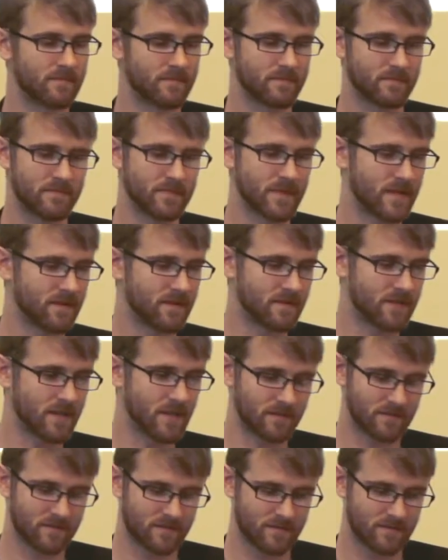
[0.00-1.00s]
And
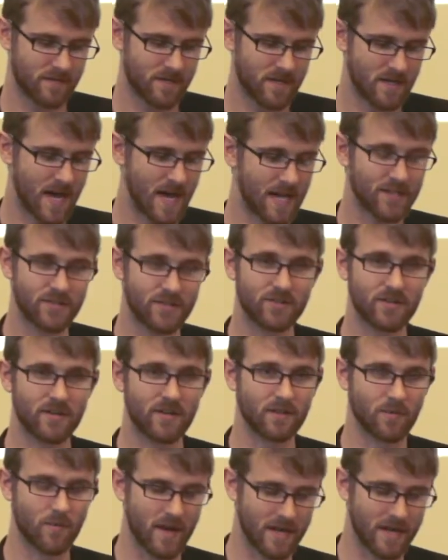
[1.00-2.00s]
I could turn on
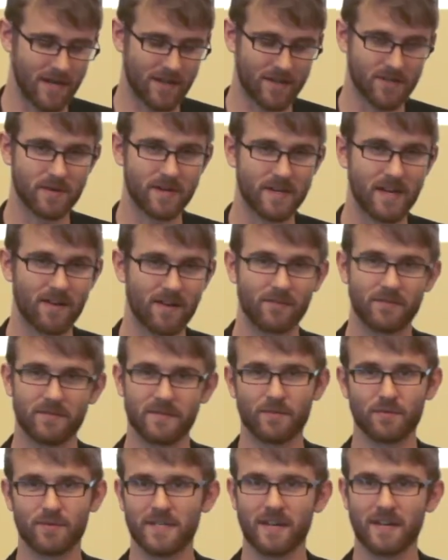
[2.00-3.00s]
the White House right now and
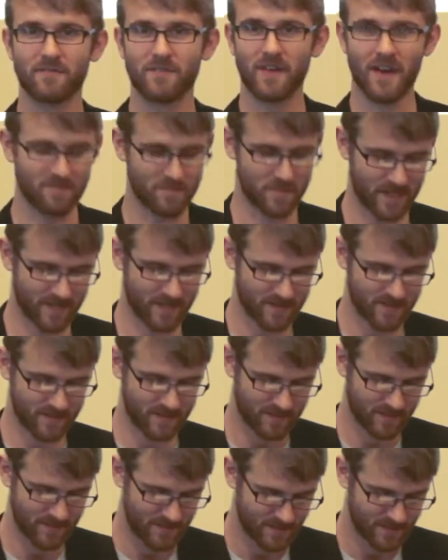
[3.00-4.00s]
it would take 5 minutes.
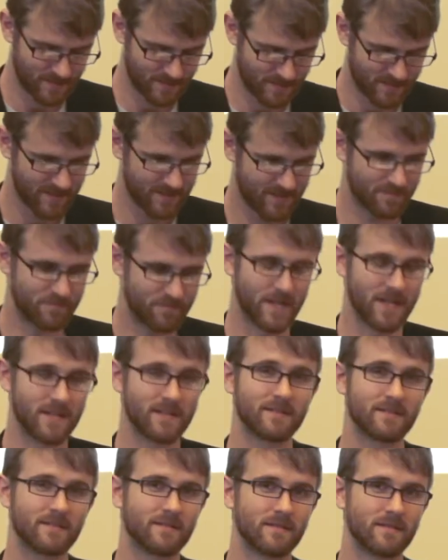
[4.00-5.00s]
But
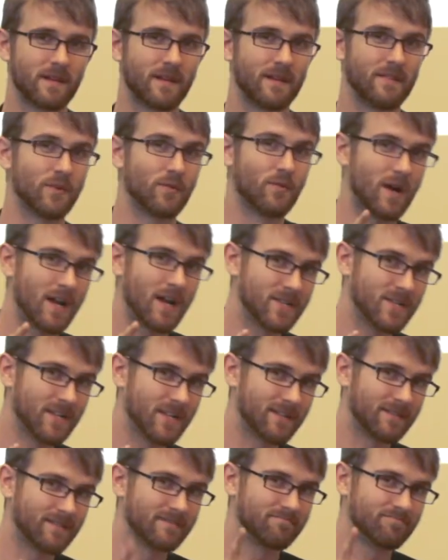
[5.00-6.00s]
if you're
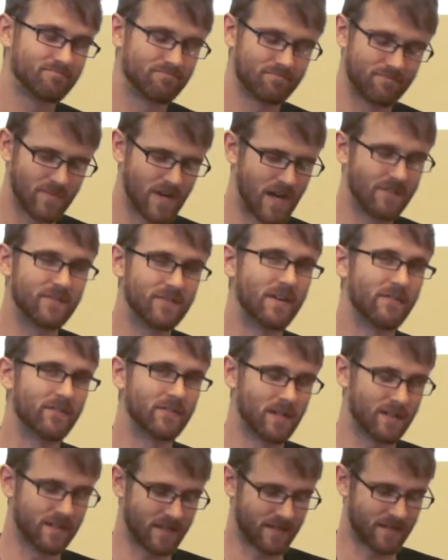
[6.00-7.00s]
watching, I've never
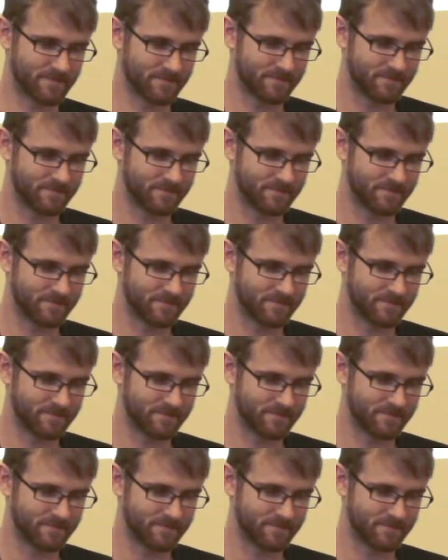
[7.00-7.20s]
done that.